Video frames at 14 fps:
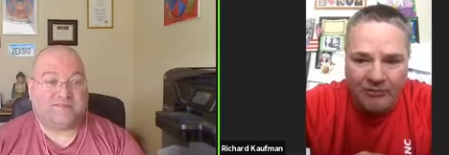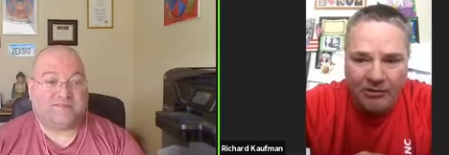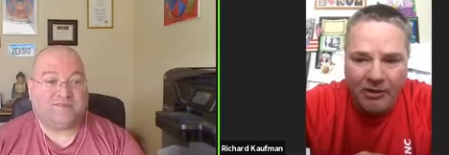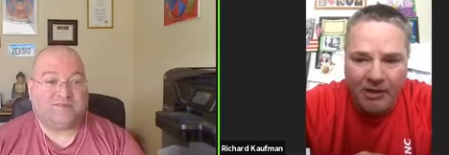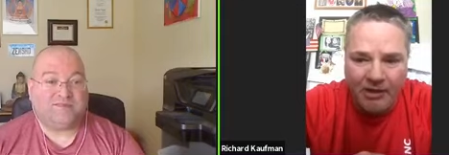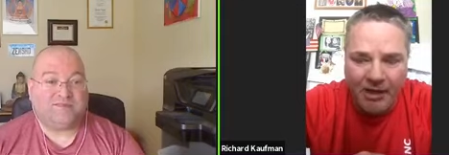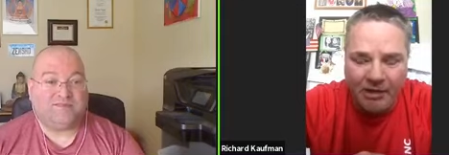Speaker 1: I
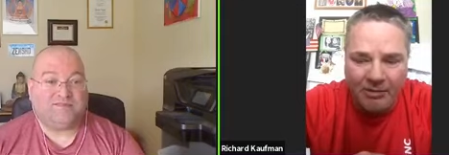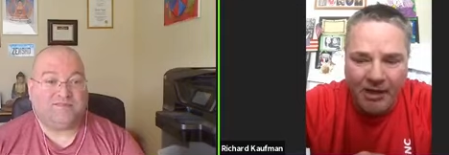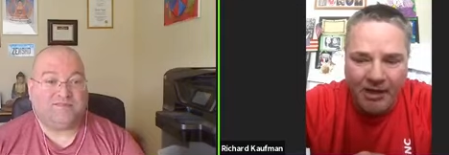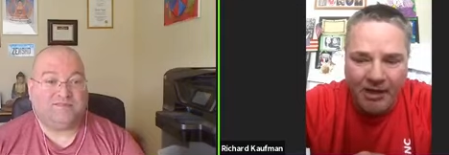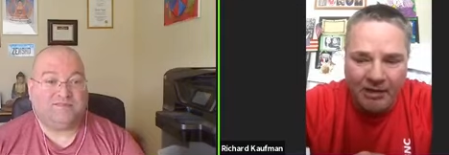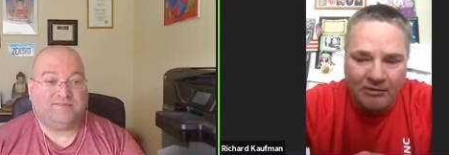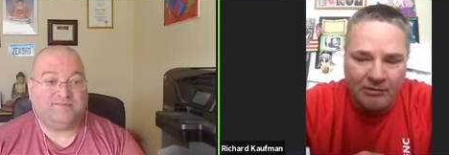came
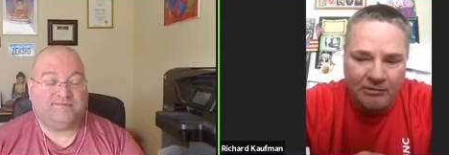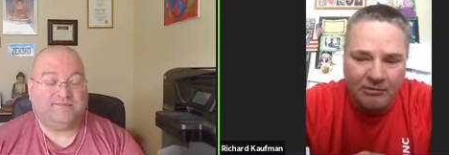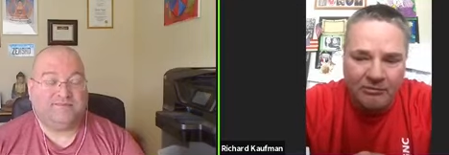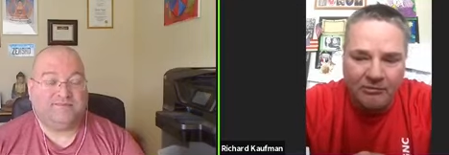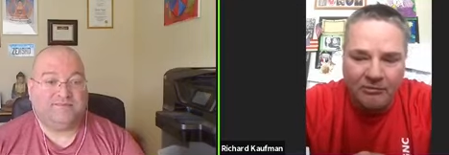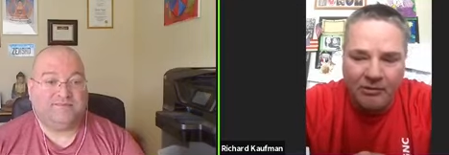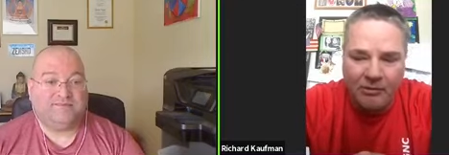back
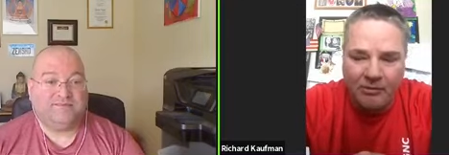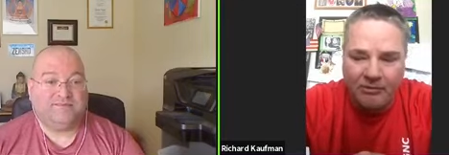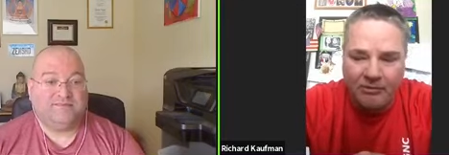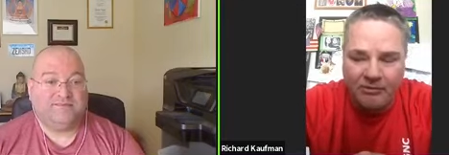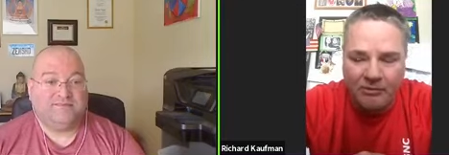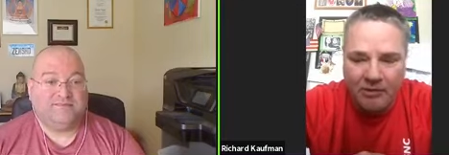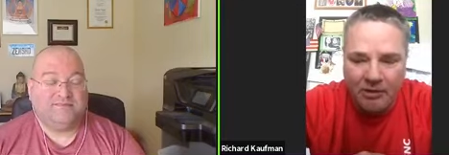from
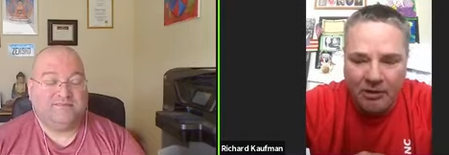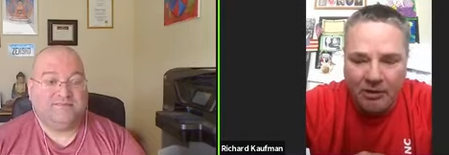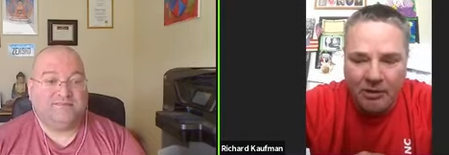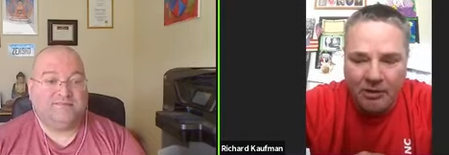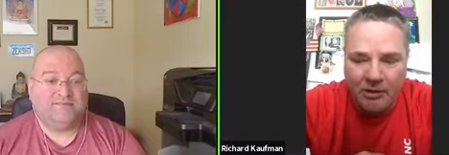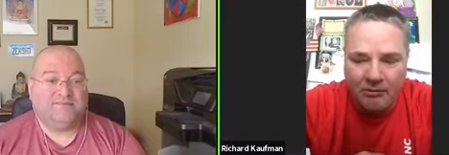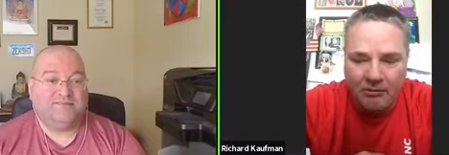
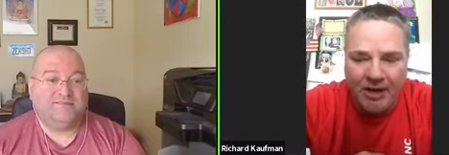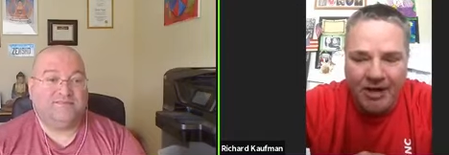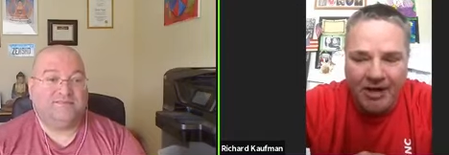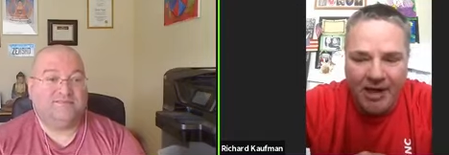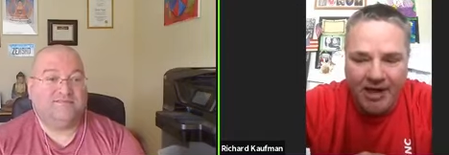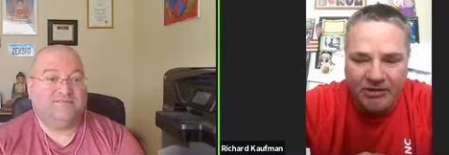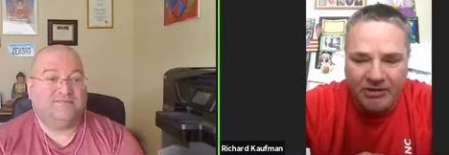my
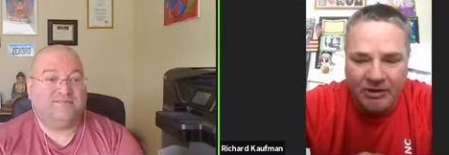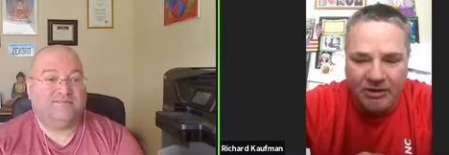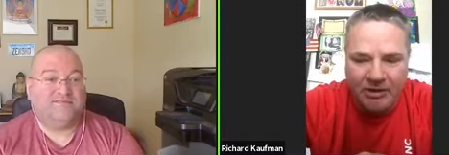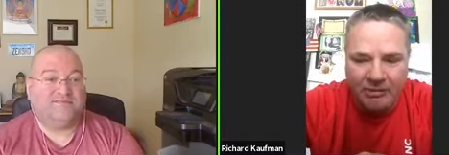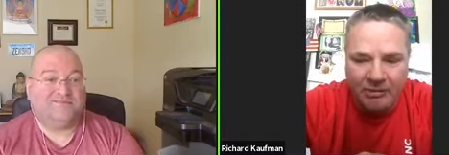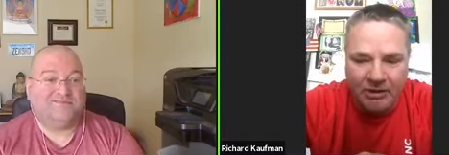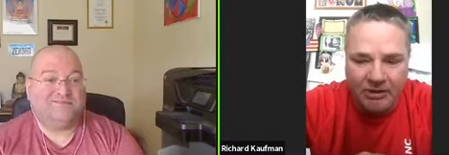accident in the
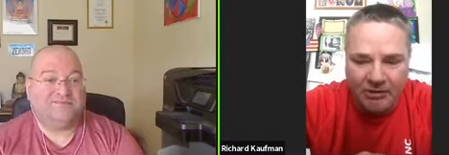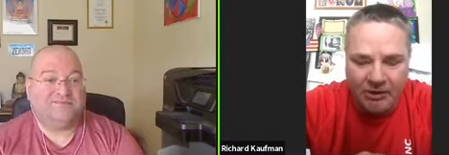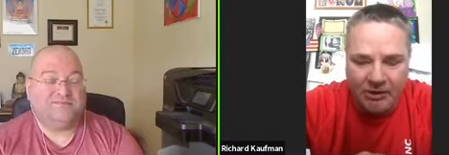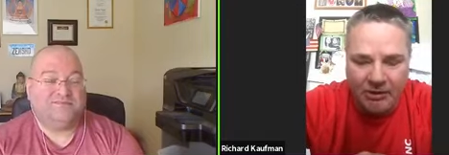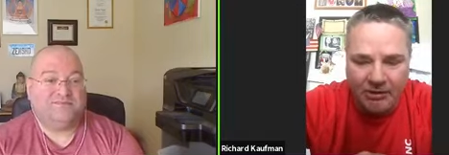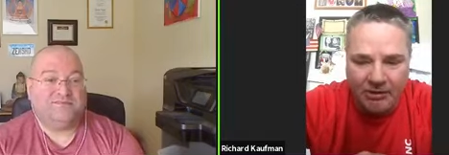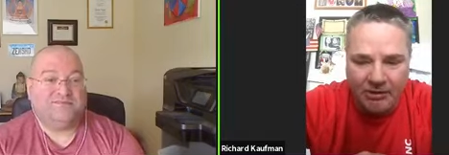
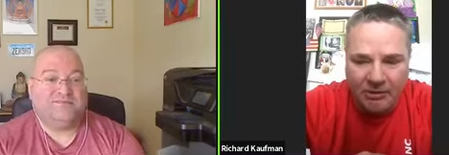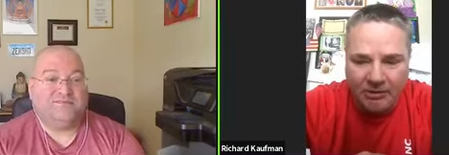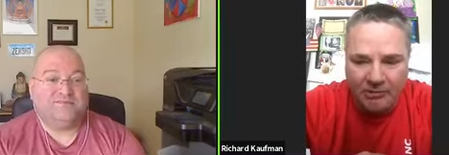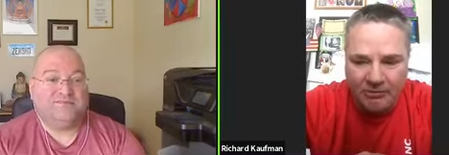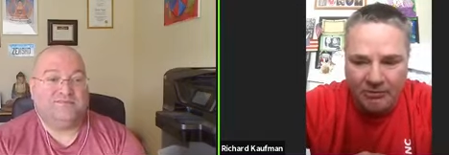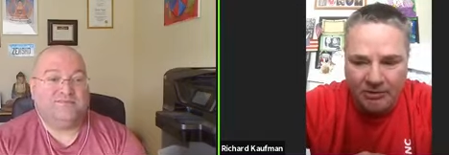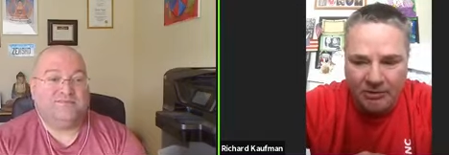military, you know,
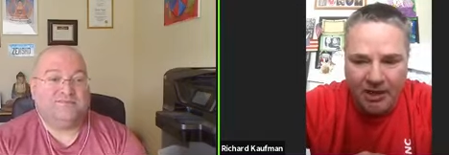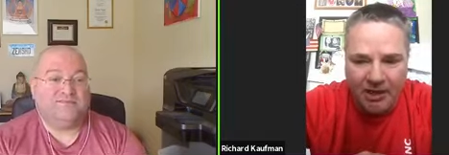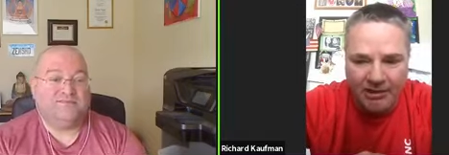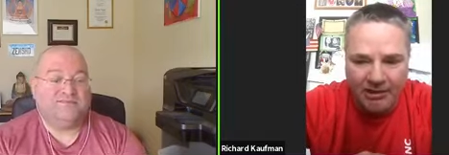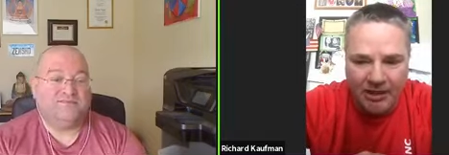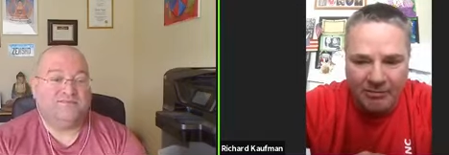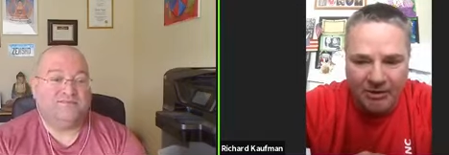God
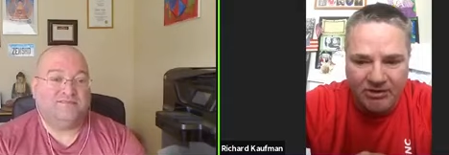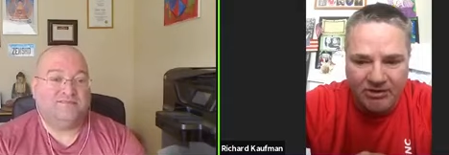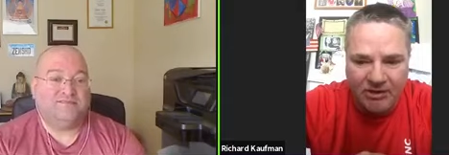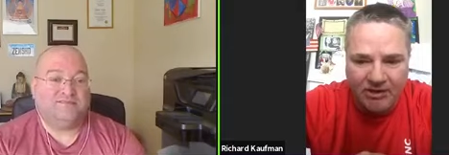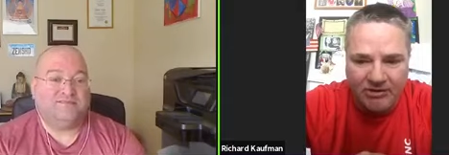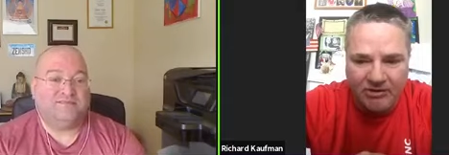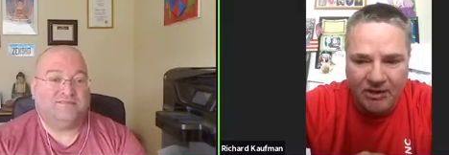gave me a
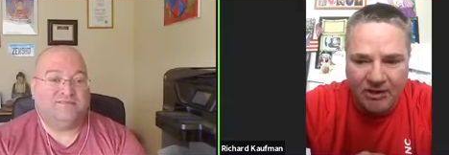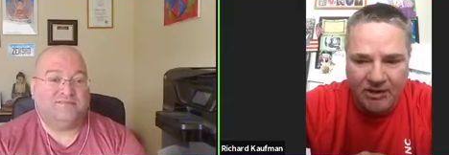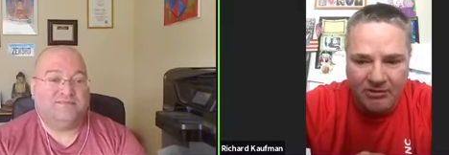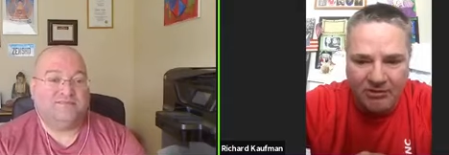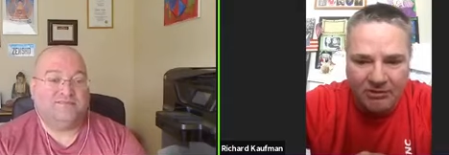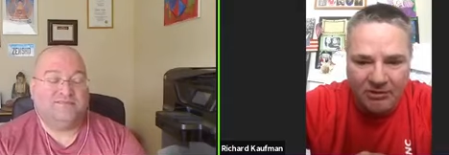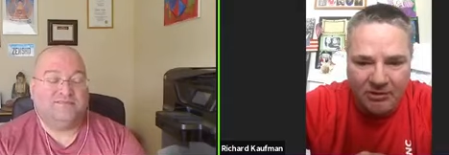second
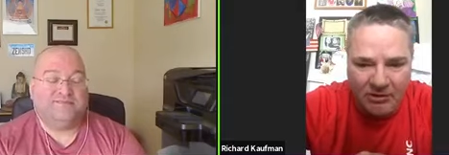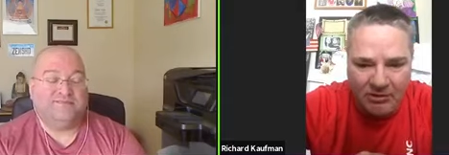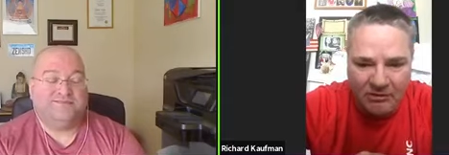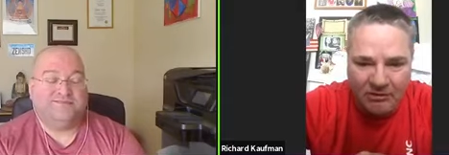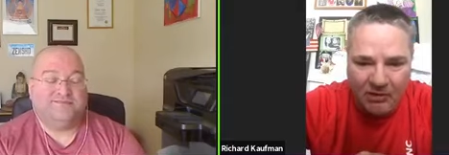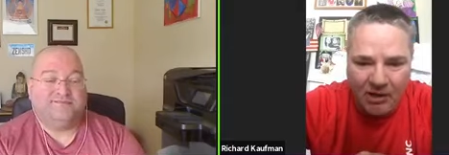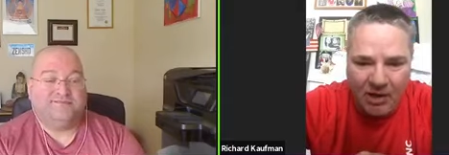chance. So I'm